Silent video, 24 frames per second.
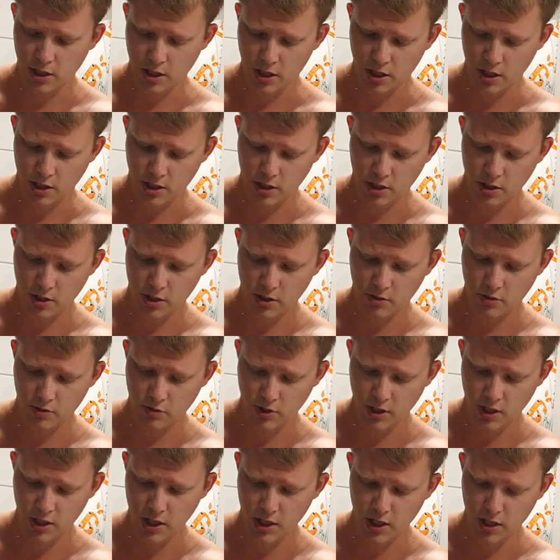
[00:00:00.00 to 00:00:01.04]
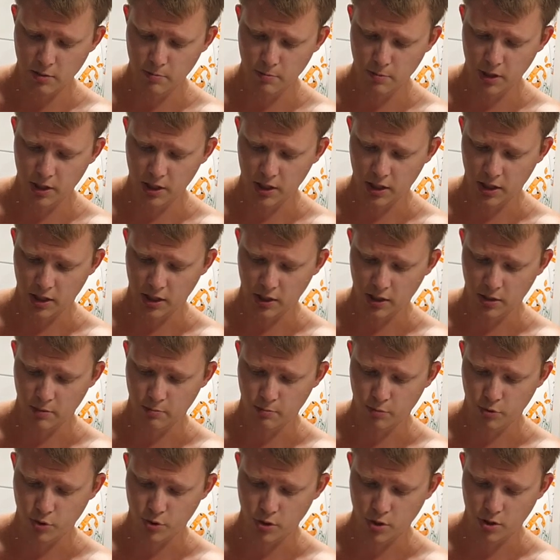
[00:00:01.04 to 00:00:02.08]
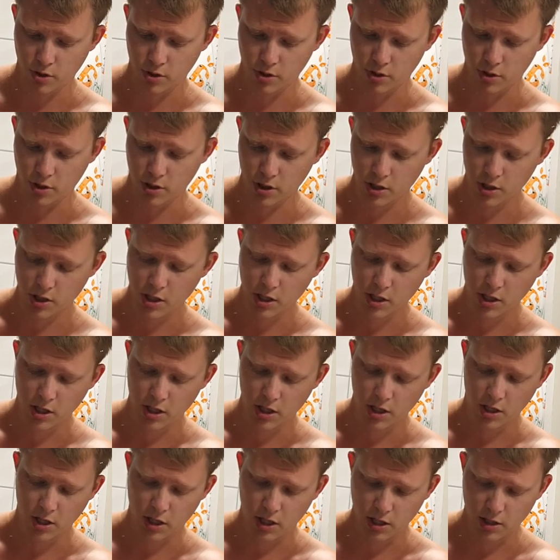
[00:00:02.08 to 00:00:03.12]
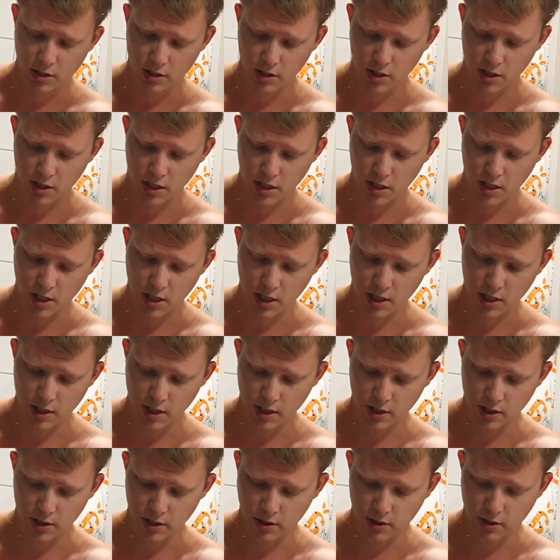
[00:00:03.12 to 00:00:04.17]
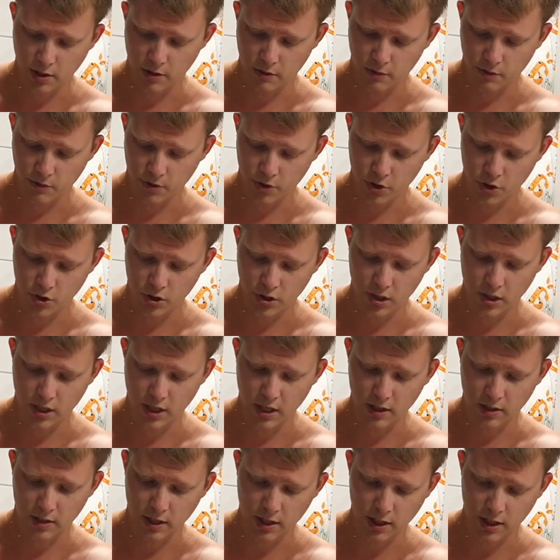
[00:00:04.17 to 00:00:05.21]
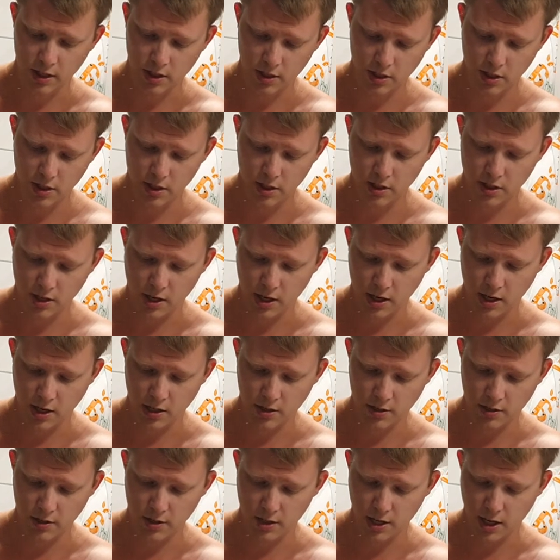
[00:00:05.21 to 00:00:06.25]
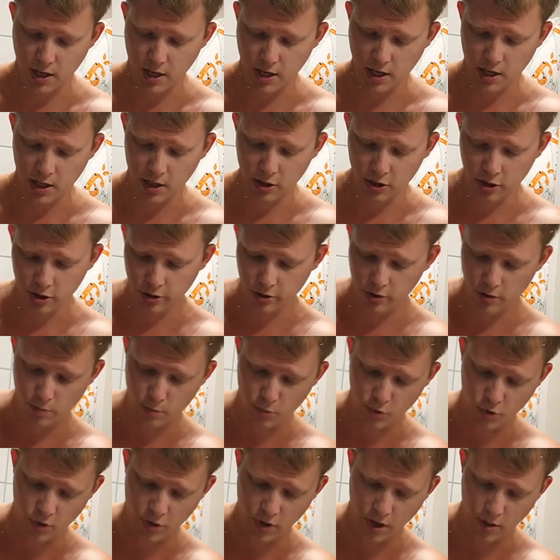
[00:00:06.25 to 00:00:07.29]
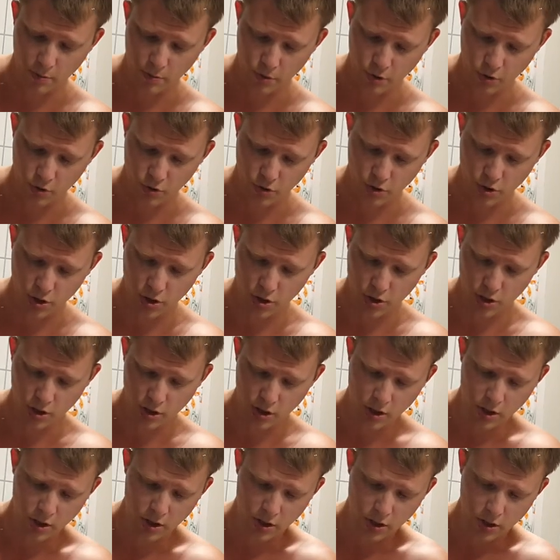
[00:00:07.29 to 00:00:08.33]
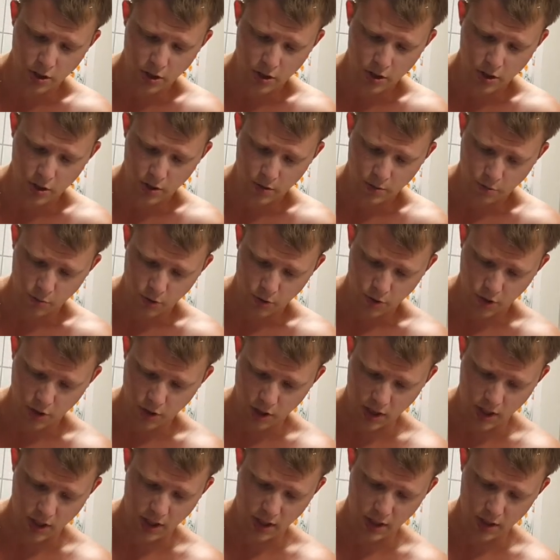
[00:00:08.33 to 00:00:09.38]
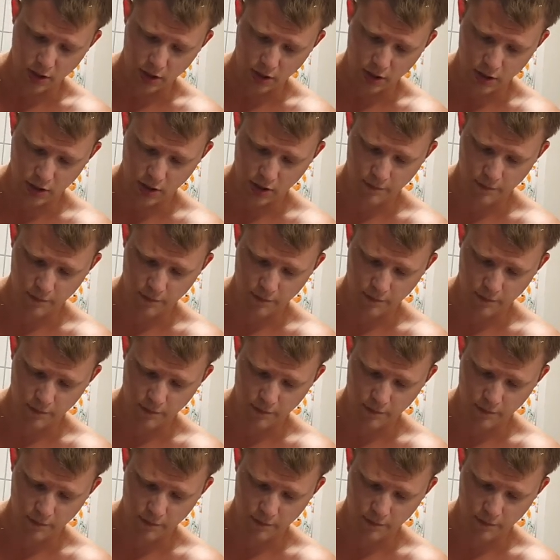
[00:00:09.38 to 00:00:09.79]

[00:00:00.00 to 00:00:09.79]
extremely important can't say that enough synthetics they take a lot more abuse but still